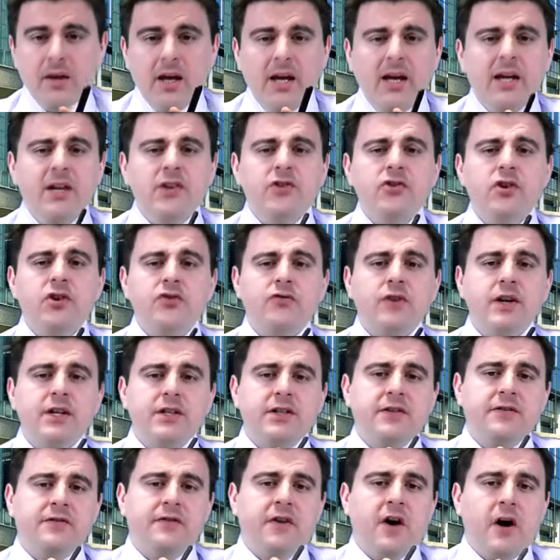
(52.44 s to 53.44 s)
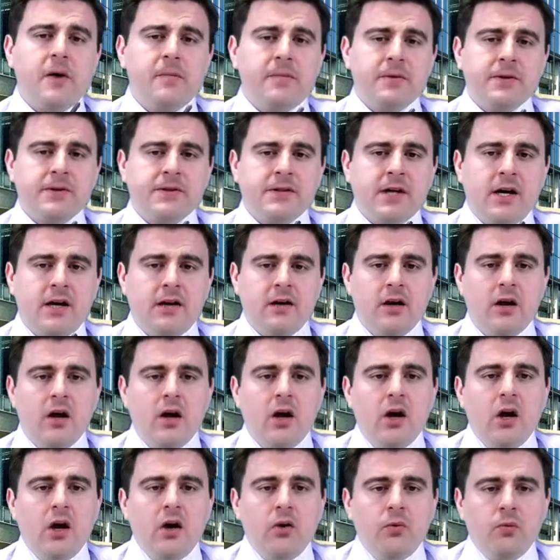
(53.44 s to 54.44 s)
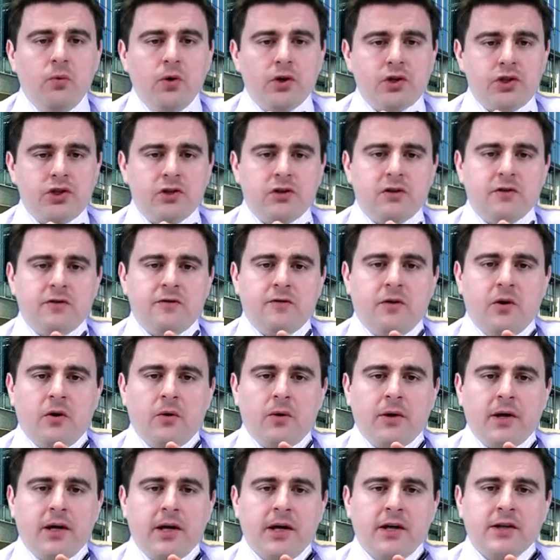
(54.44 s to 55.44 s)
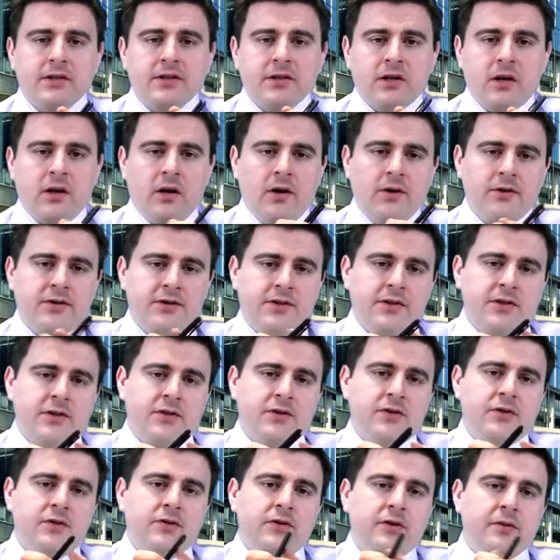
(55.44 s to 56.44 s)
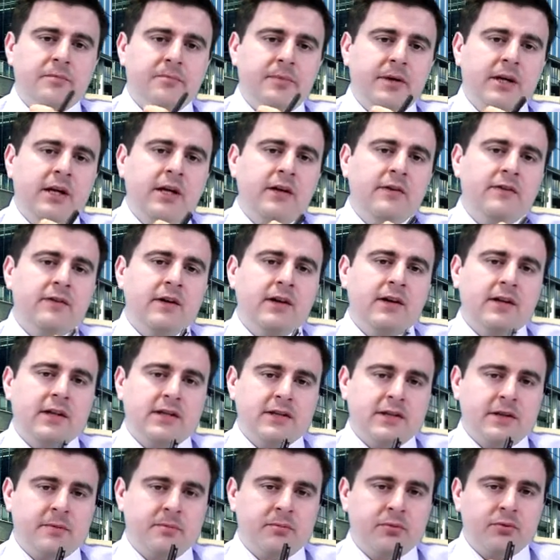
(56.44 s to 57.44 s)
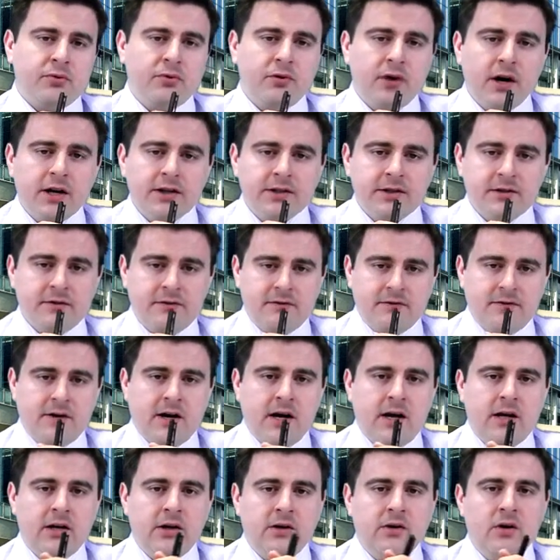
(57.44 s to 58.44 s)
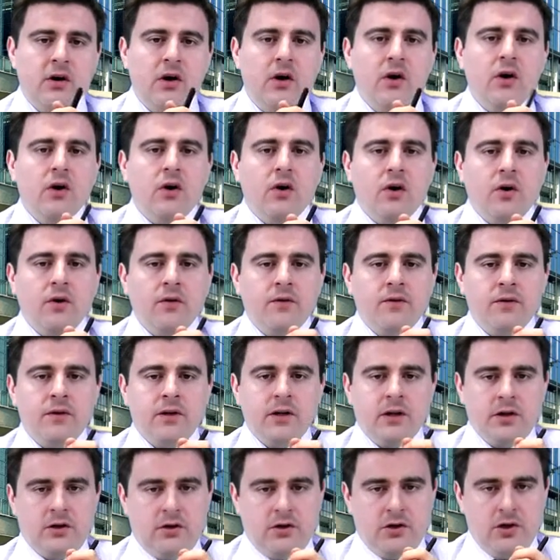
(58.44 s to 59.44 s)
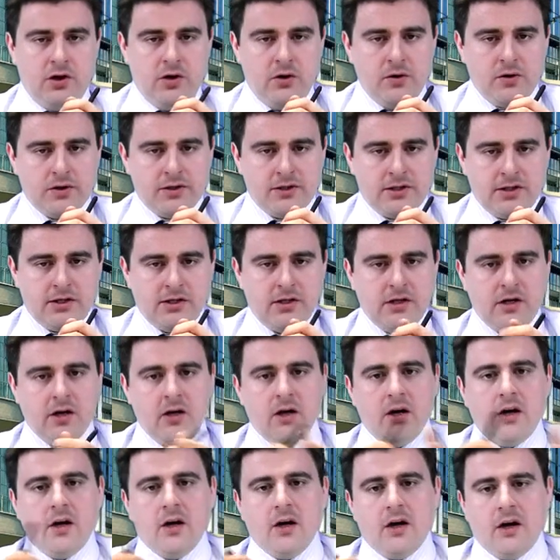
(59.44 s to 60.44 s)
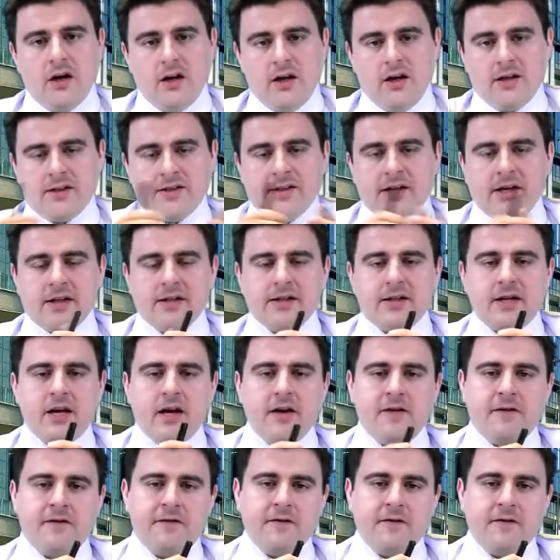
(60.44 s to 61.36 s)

Interest rates are 5%. Which of the following is closest to the PV, that's the present value of the annuity? And it says there,